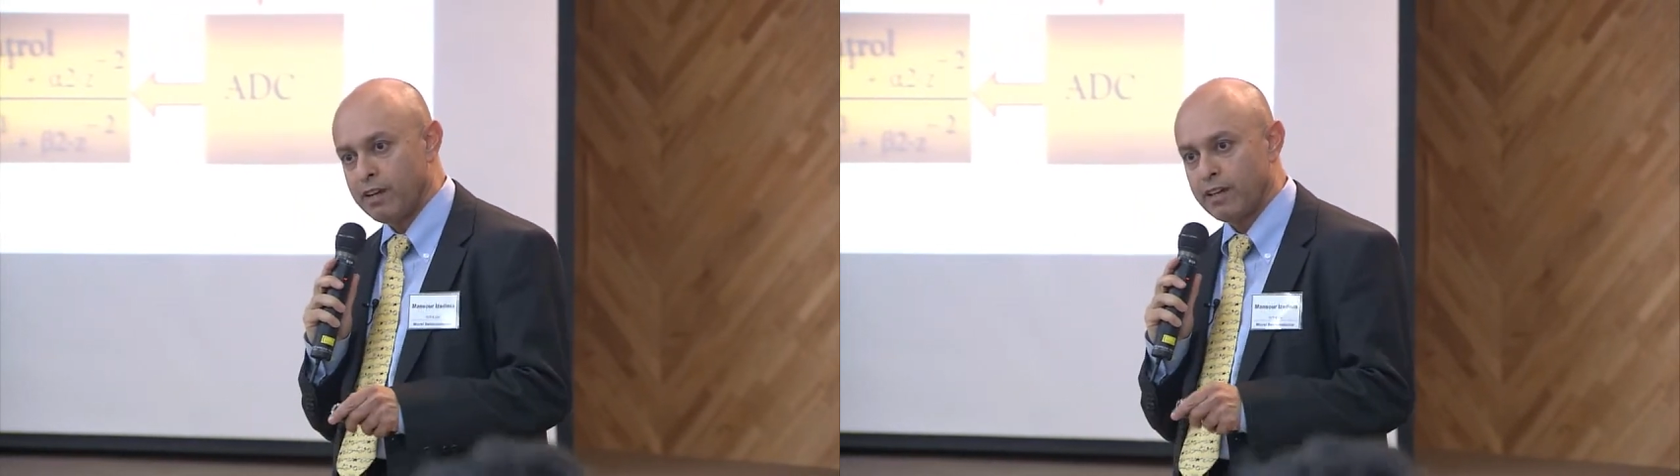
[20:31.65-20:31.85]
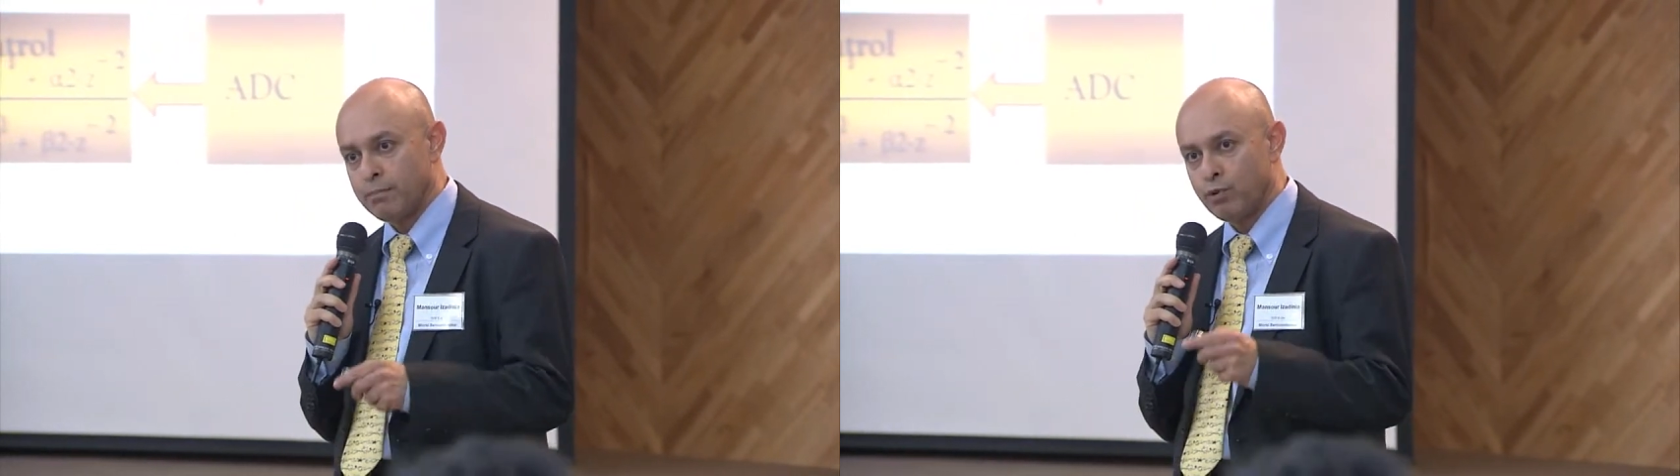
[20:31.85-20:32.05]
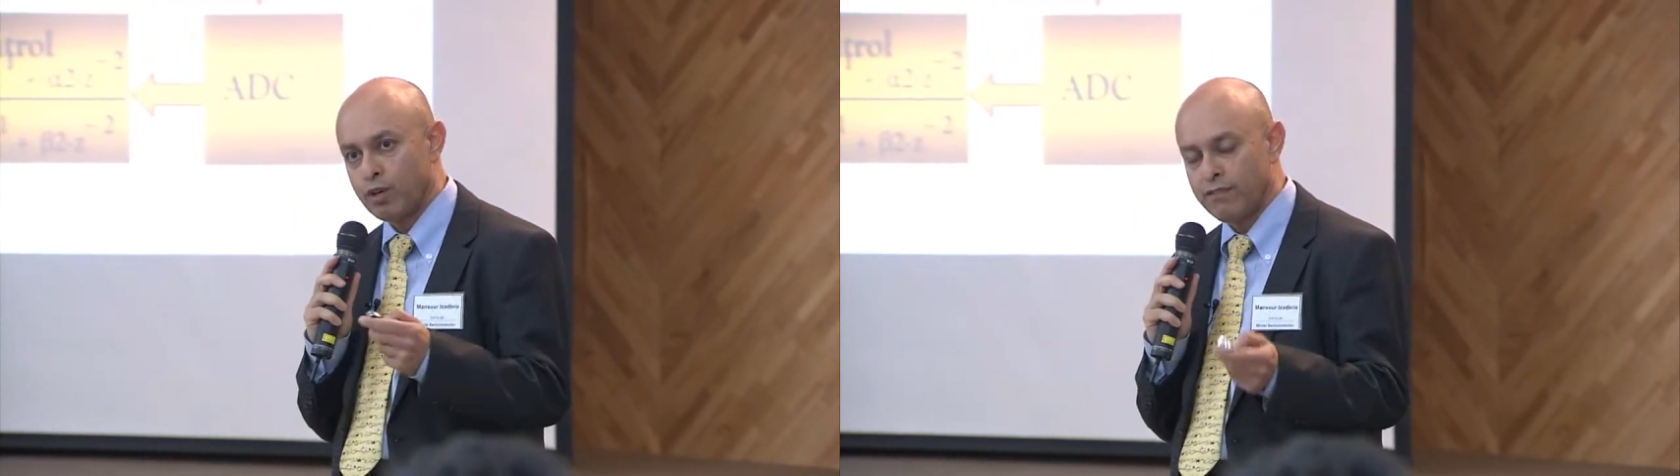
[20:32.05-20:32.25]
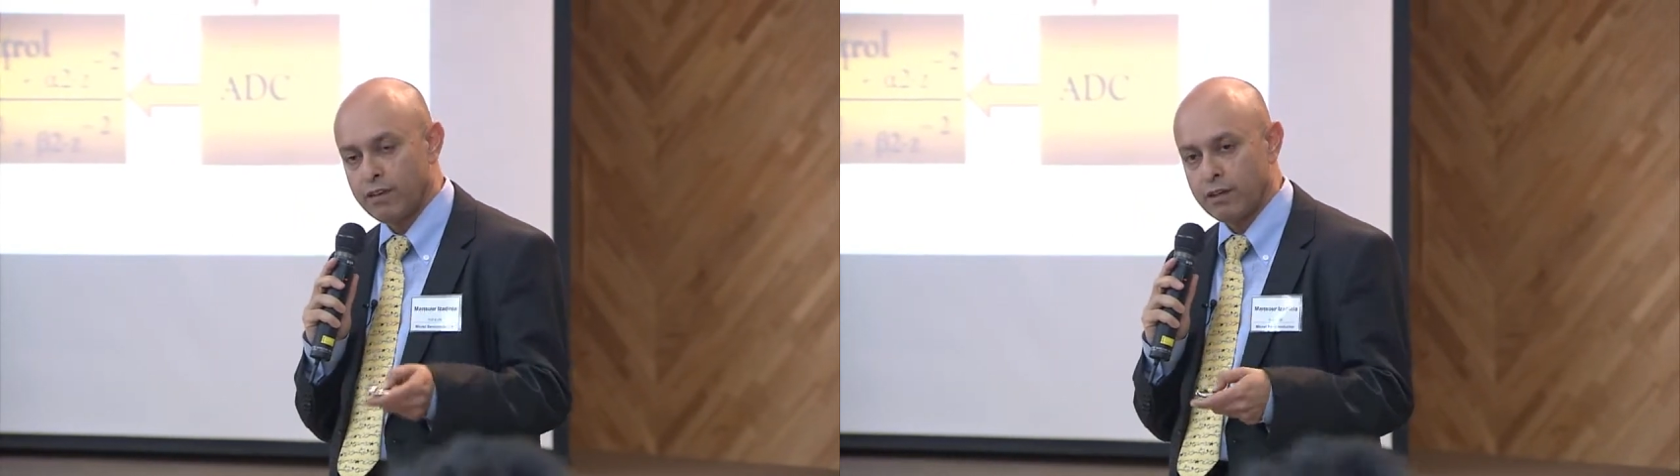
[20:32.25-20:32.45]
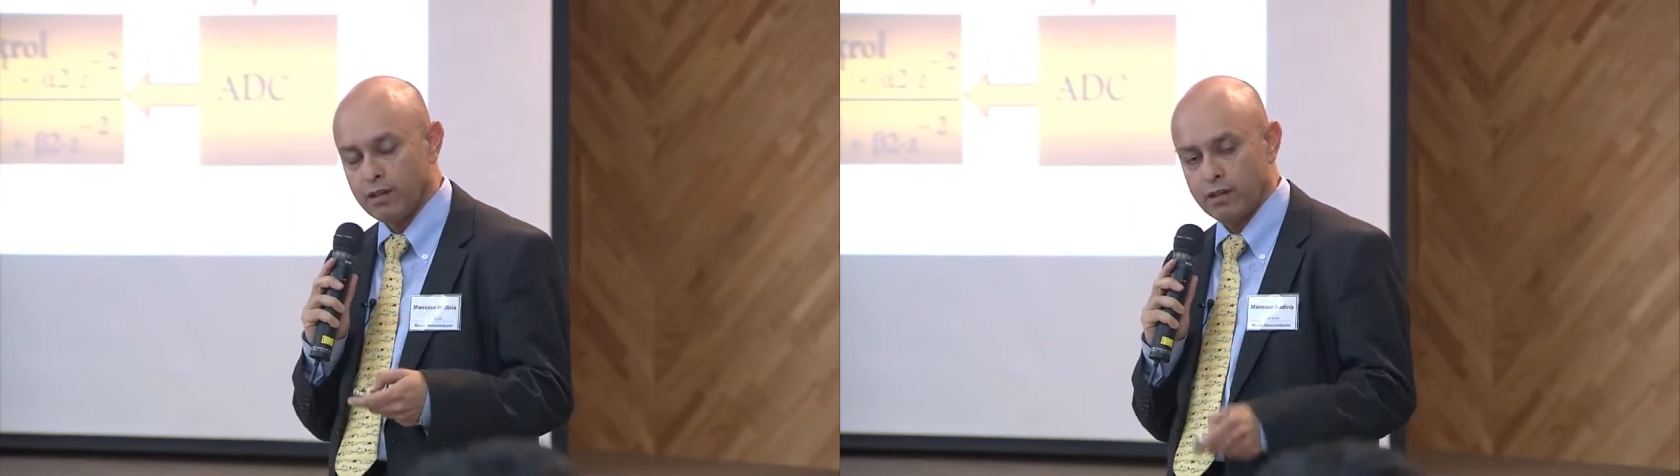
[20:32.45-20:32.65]
like more of
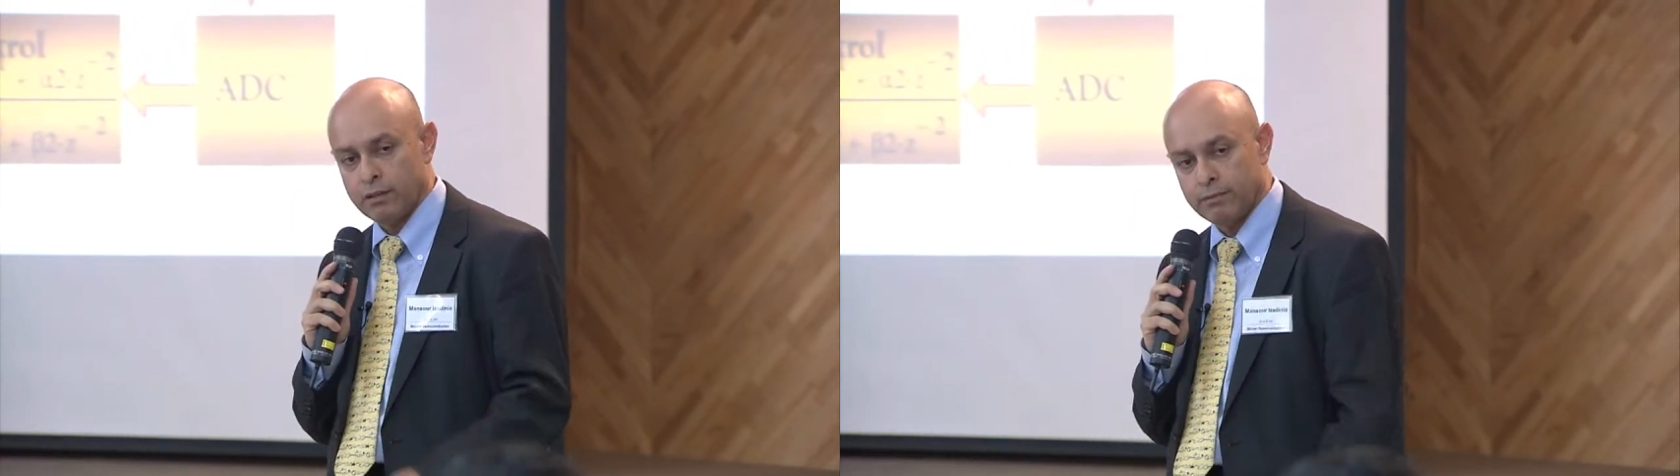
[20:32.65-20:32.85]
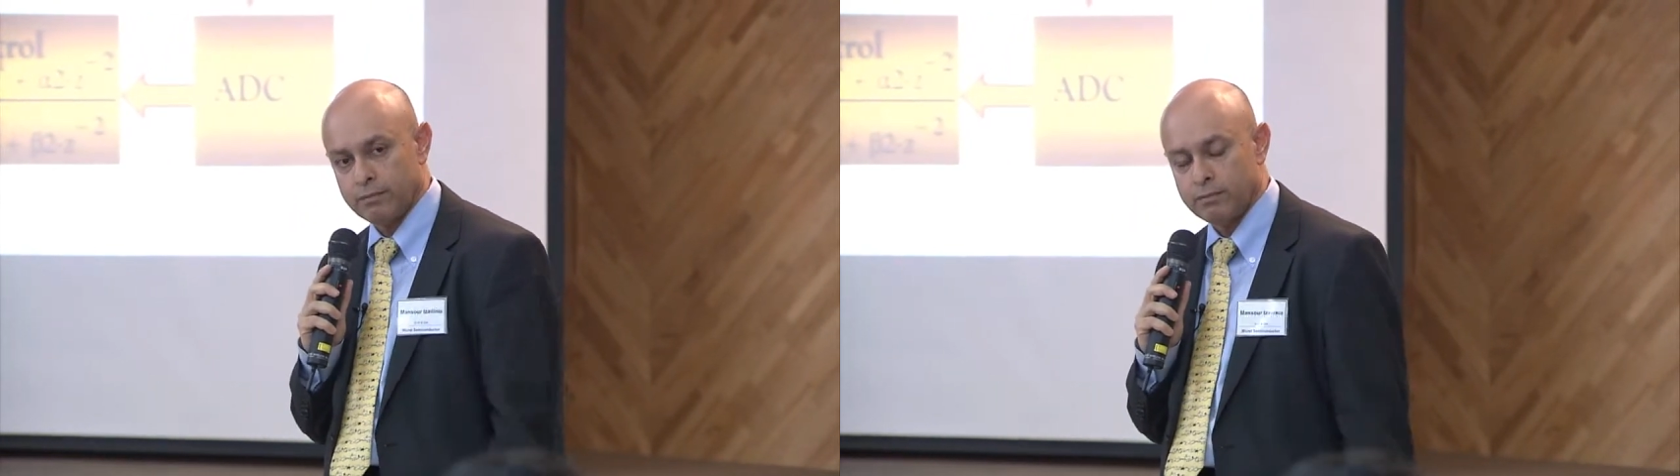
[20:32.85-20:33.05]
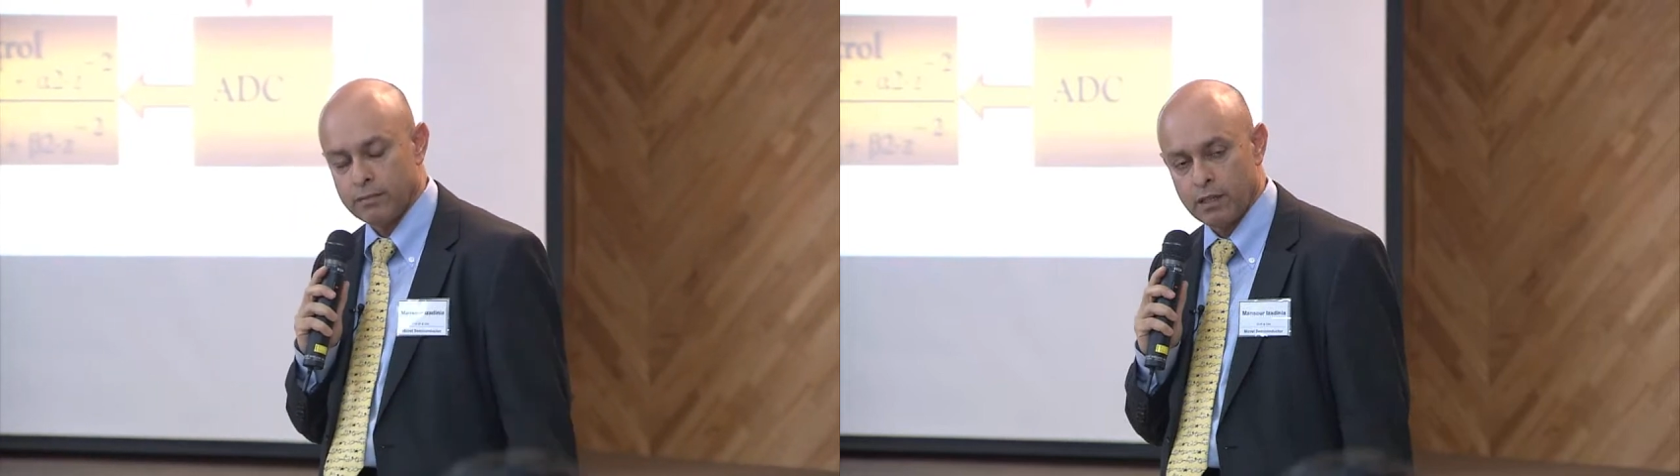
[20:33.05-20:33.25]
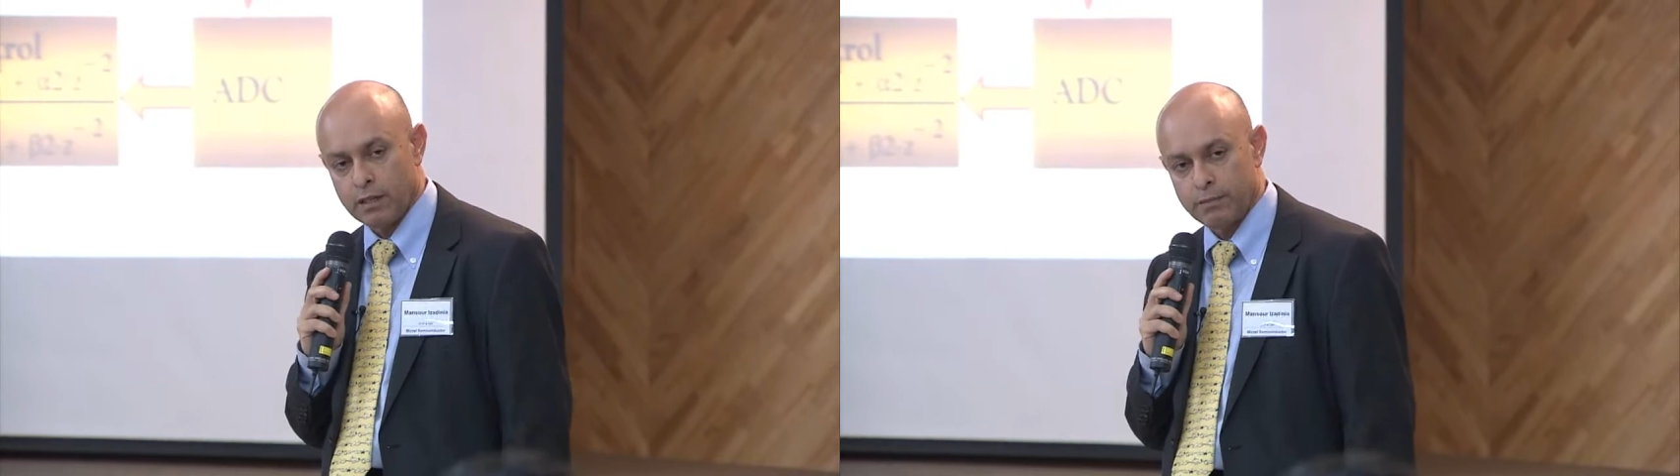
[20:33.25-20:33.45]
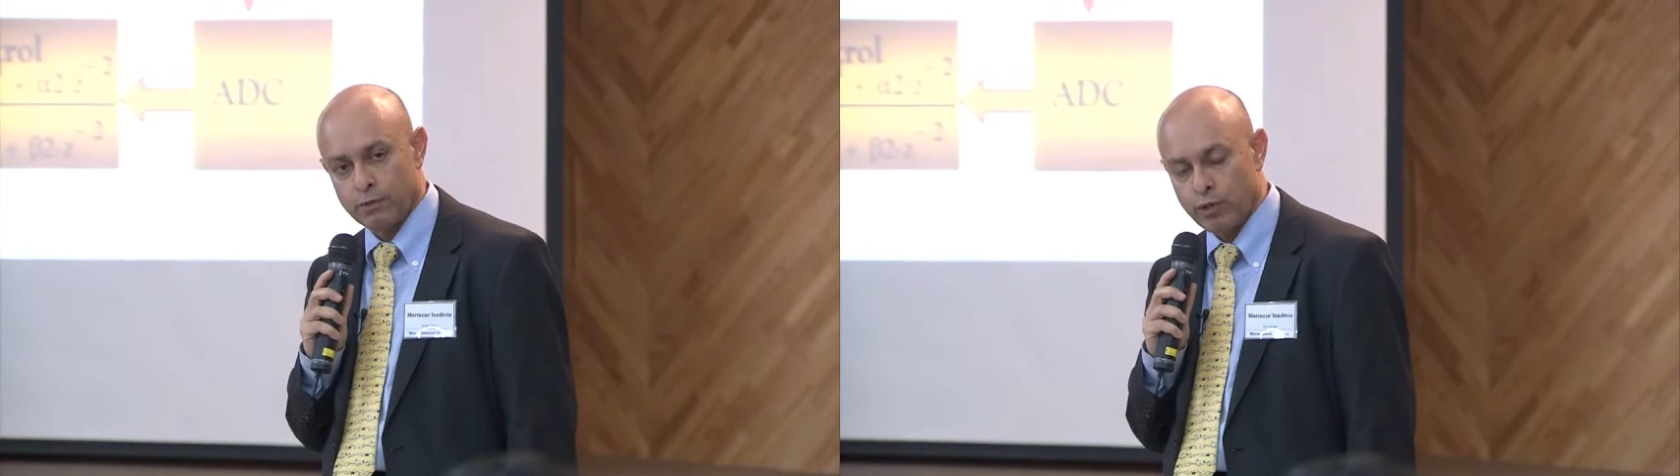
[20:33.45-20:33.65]

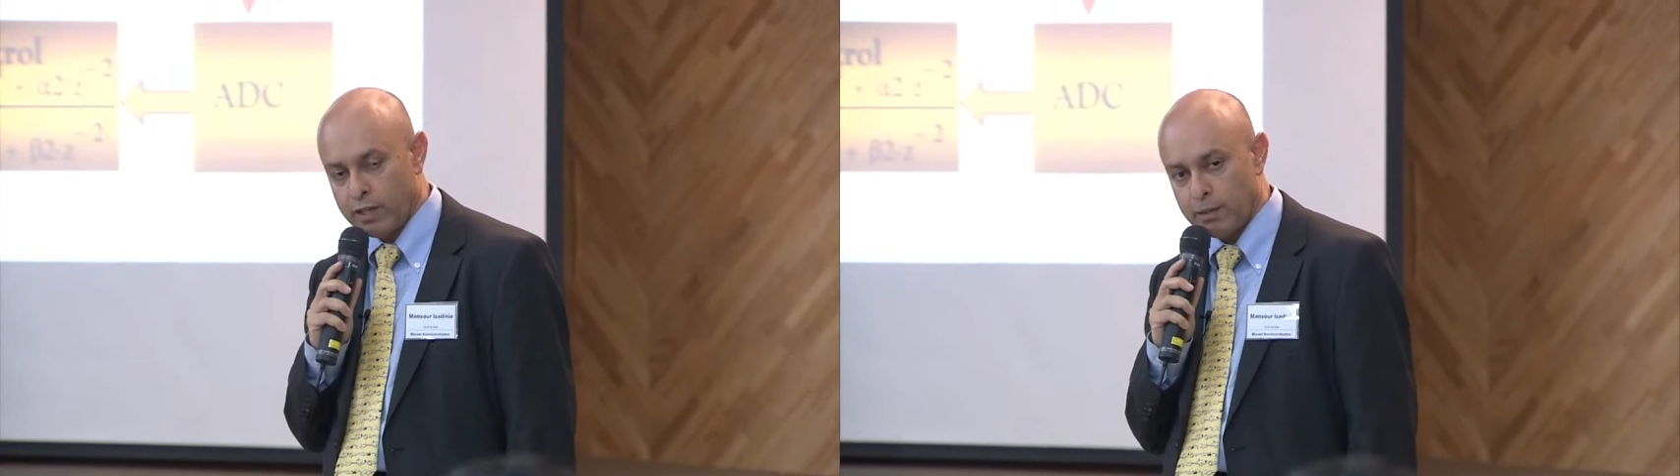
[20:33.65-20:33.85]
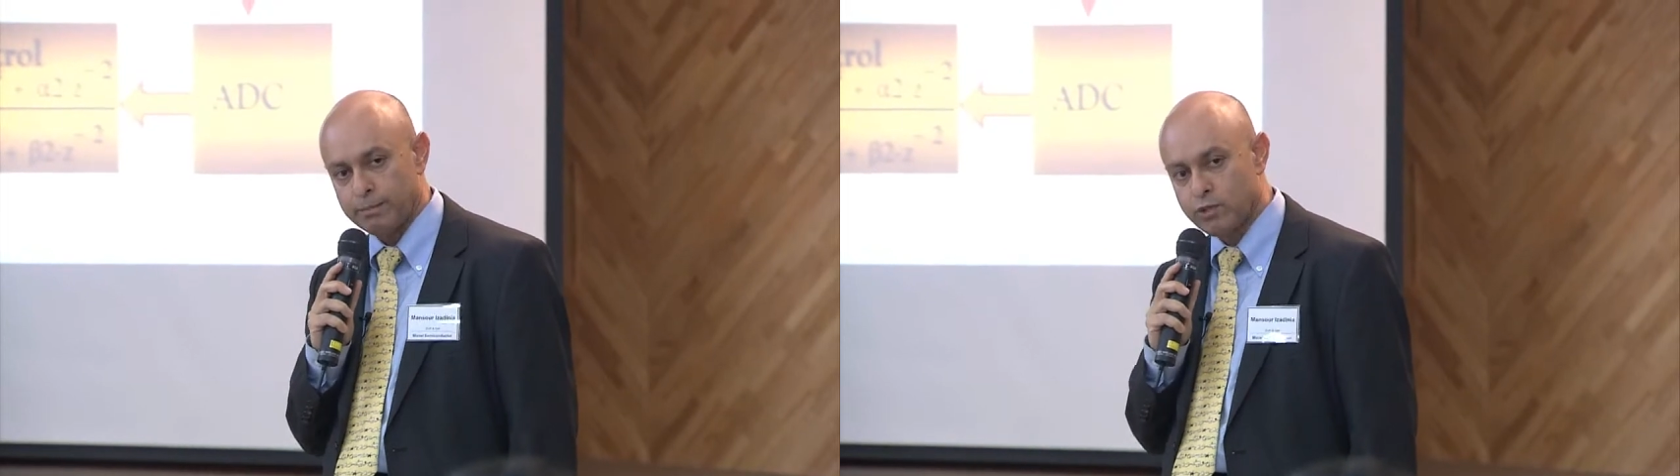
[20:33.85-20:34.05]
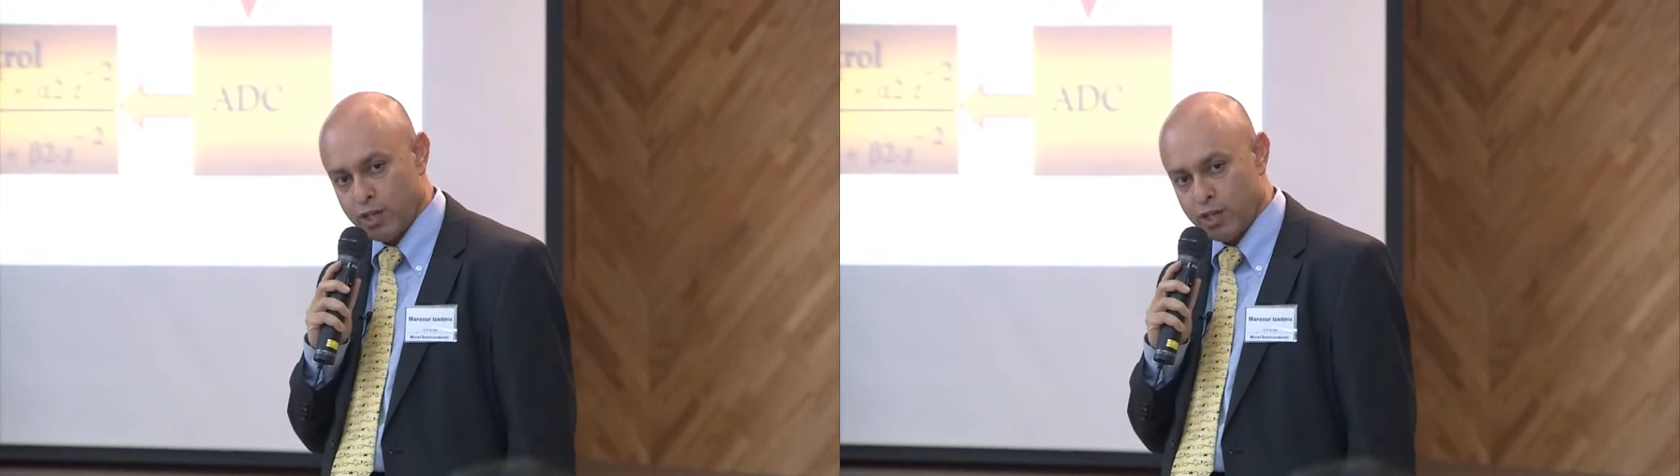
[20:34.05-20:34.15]
a real